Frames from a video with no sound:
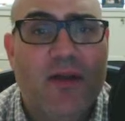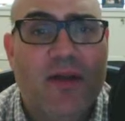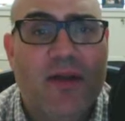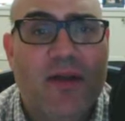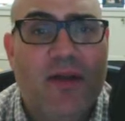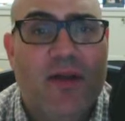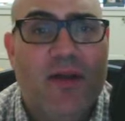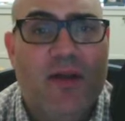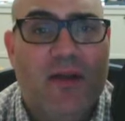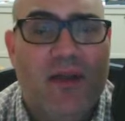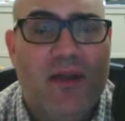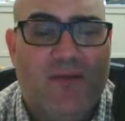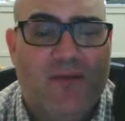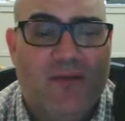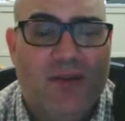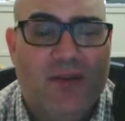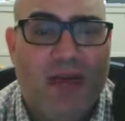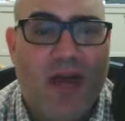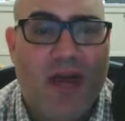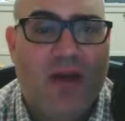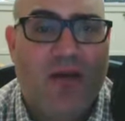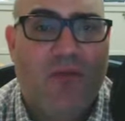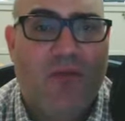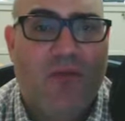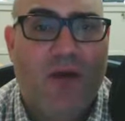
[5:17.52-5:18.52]
you have to
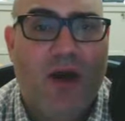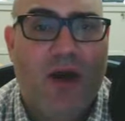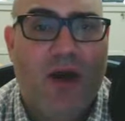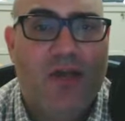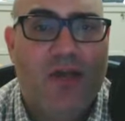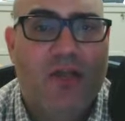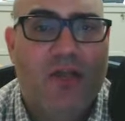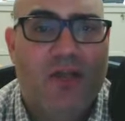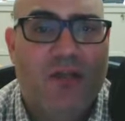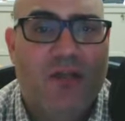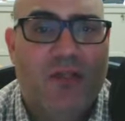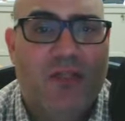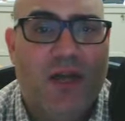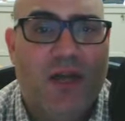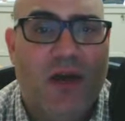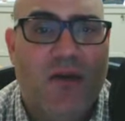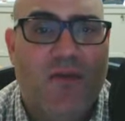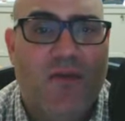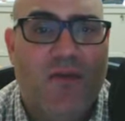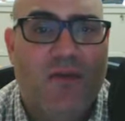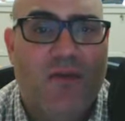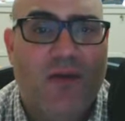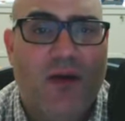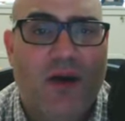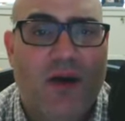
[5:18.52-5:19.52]
kind of watch
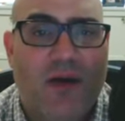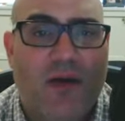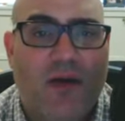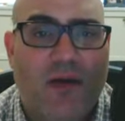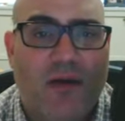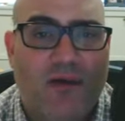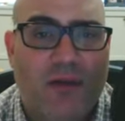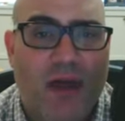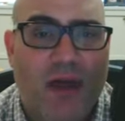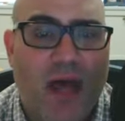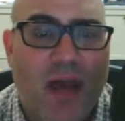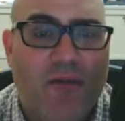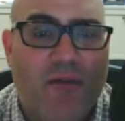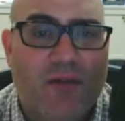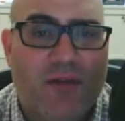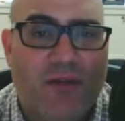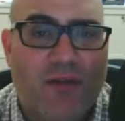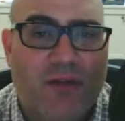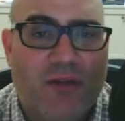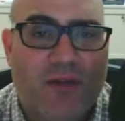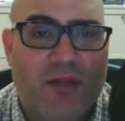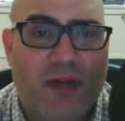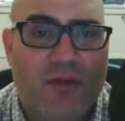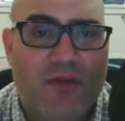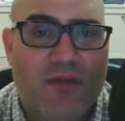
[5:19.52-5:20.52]
yourself. I know a lot of
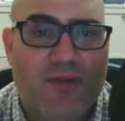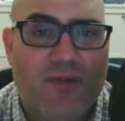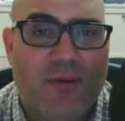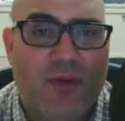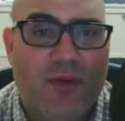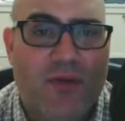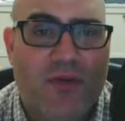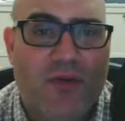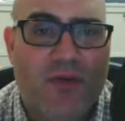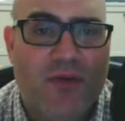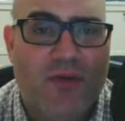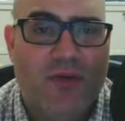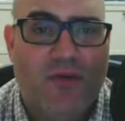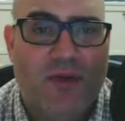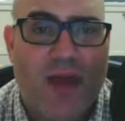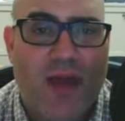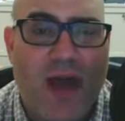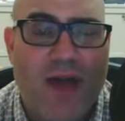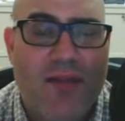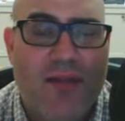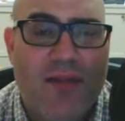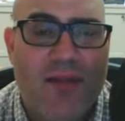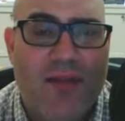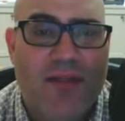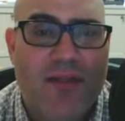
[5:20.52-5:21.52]
adults I've spoke to who've
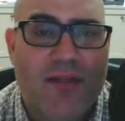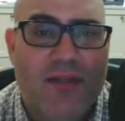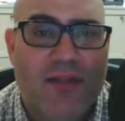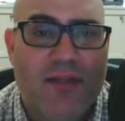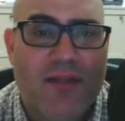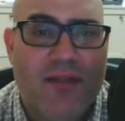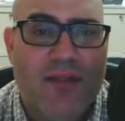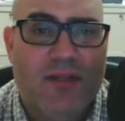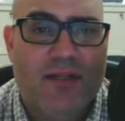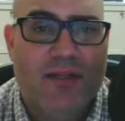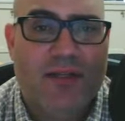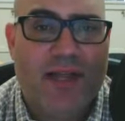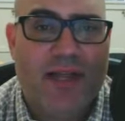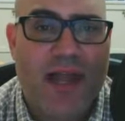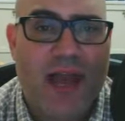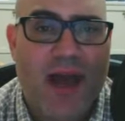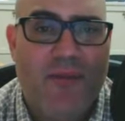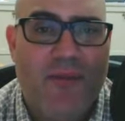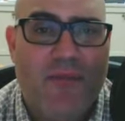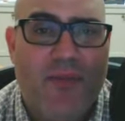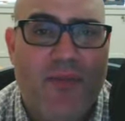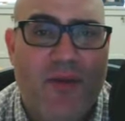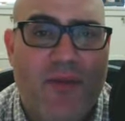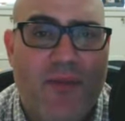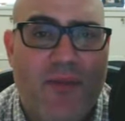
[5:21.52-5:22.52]
gotten these used to
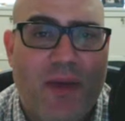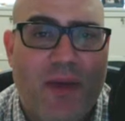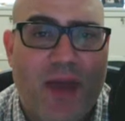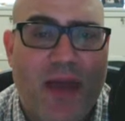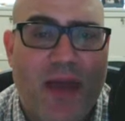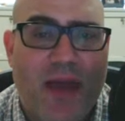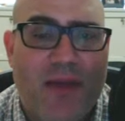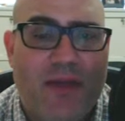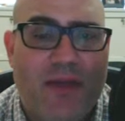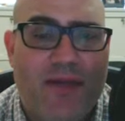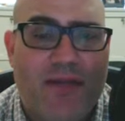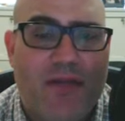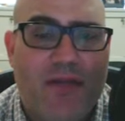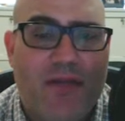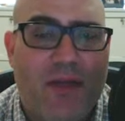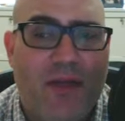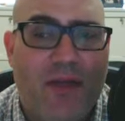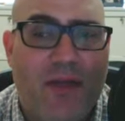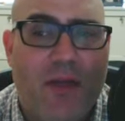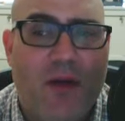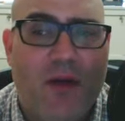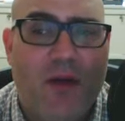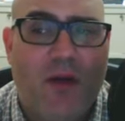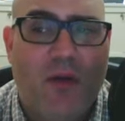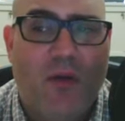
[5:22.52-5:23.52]
tap their pens
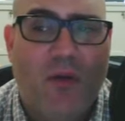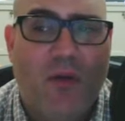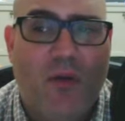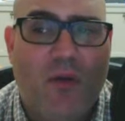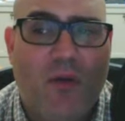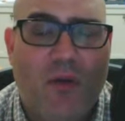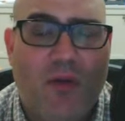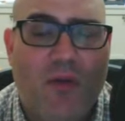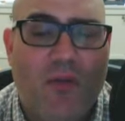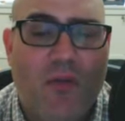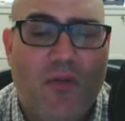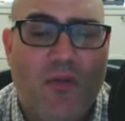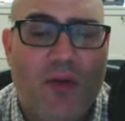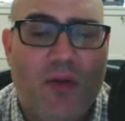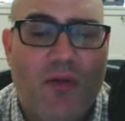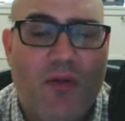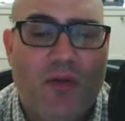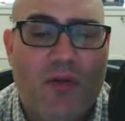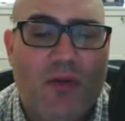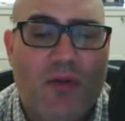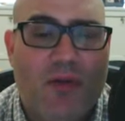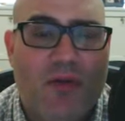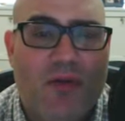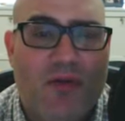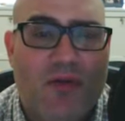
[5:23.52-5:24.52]
or
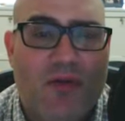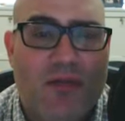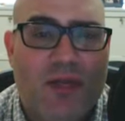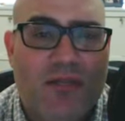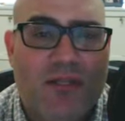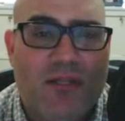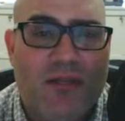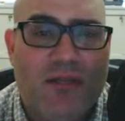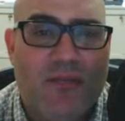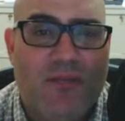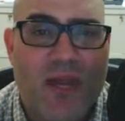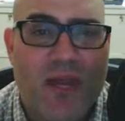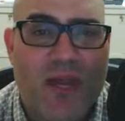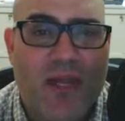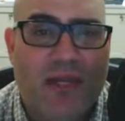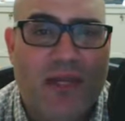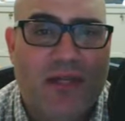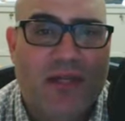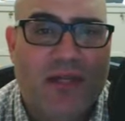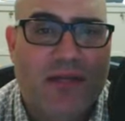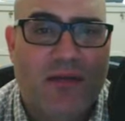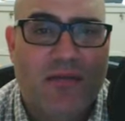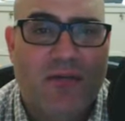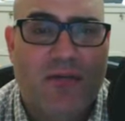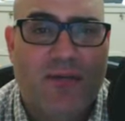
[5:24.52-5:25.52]
would do things in
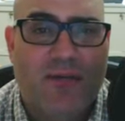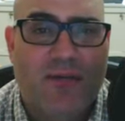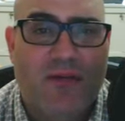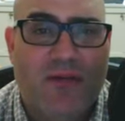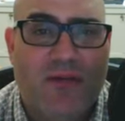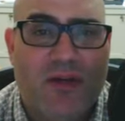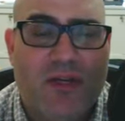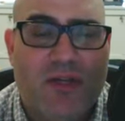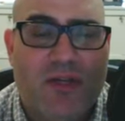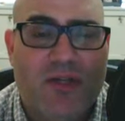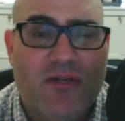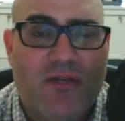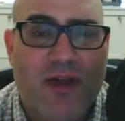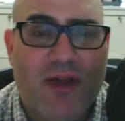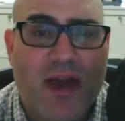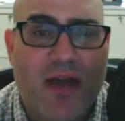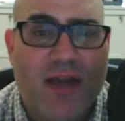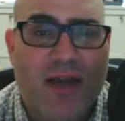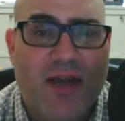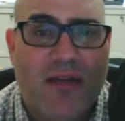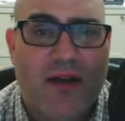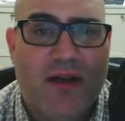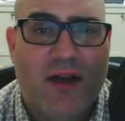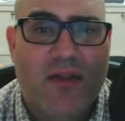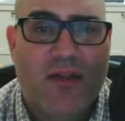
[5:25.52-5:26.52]
meetings that were very
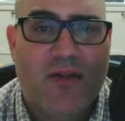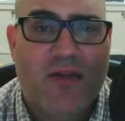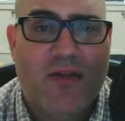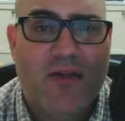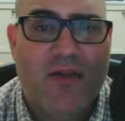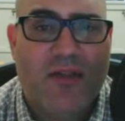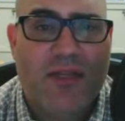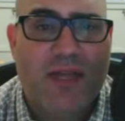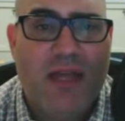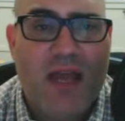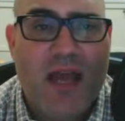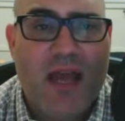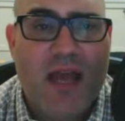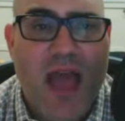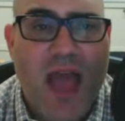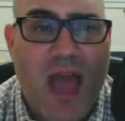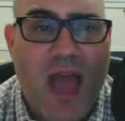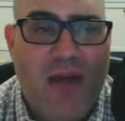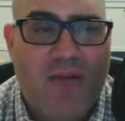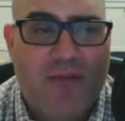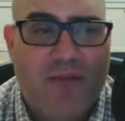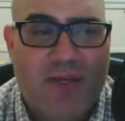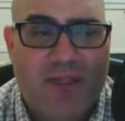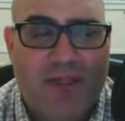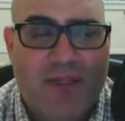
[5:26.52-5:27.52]
distracting to others.
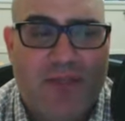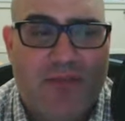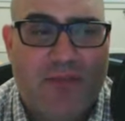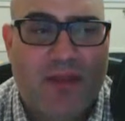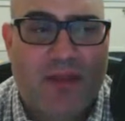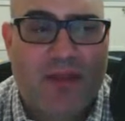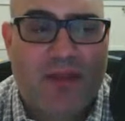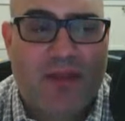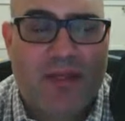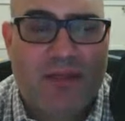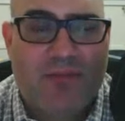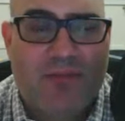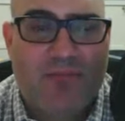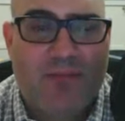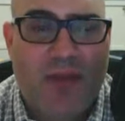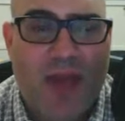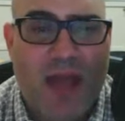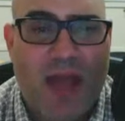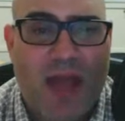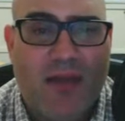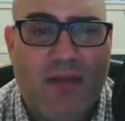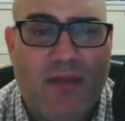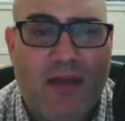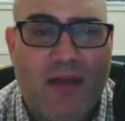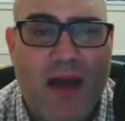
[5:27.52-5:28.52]
Having something like this
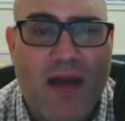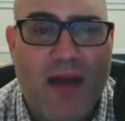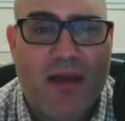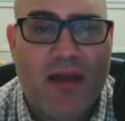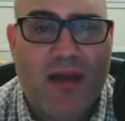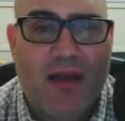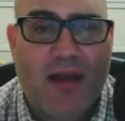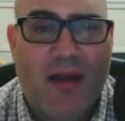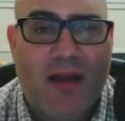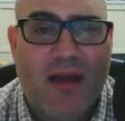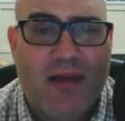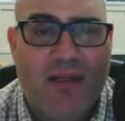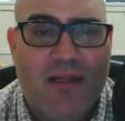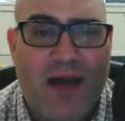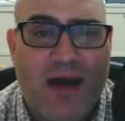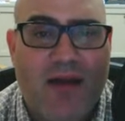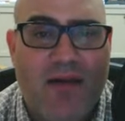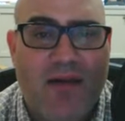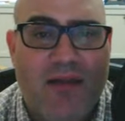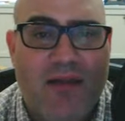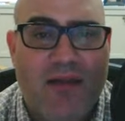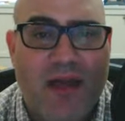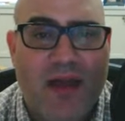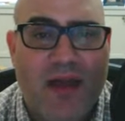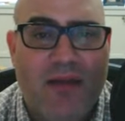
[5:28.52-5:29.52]
may allow you to cut
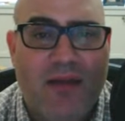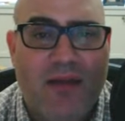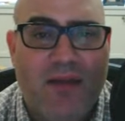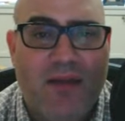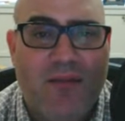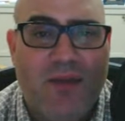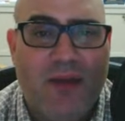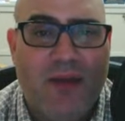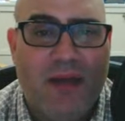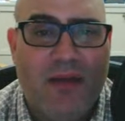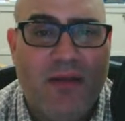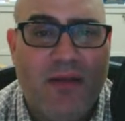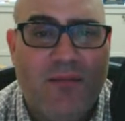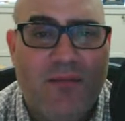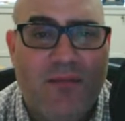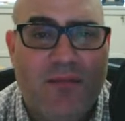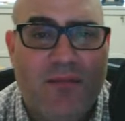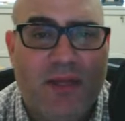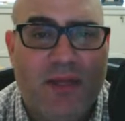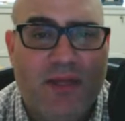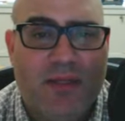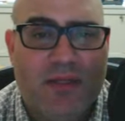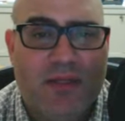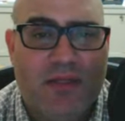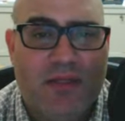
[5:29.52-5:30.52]
down on that a little bit,
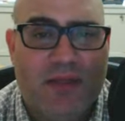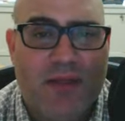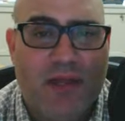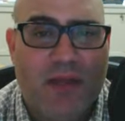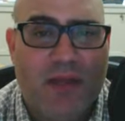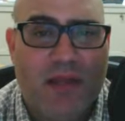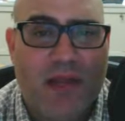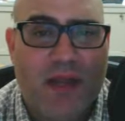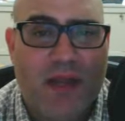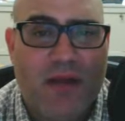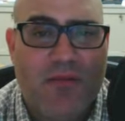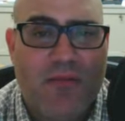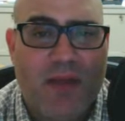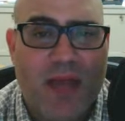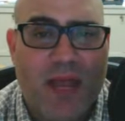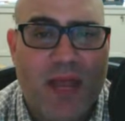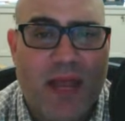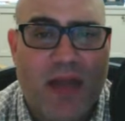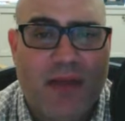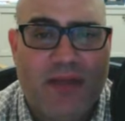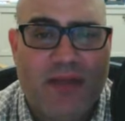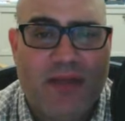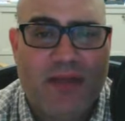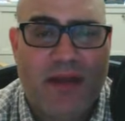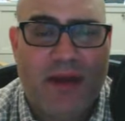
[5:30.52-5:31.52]
because it may
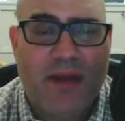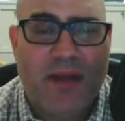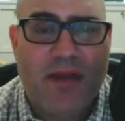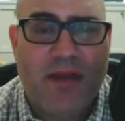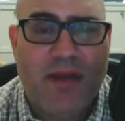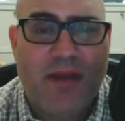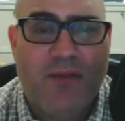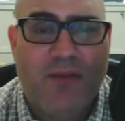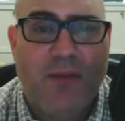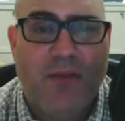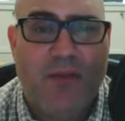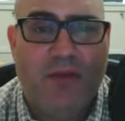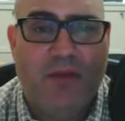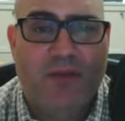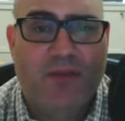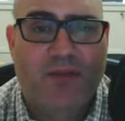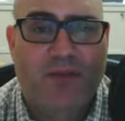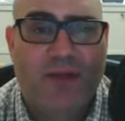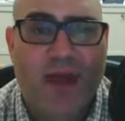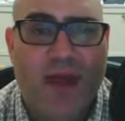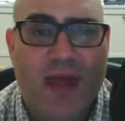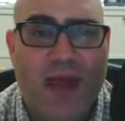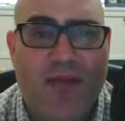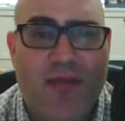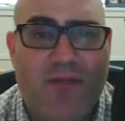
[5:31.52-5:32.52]
cut down on the compulsive
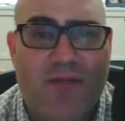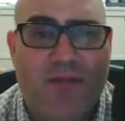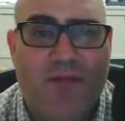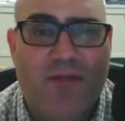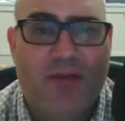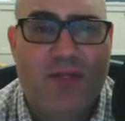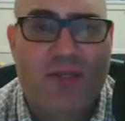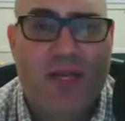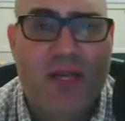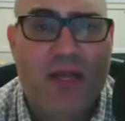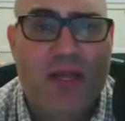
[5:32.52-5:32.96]
behaviors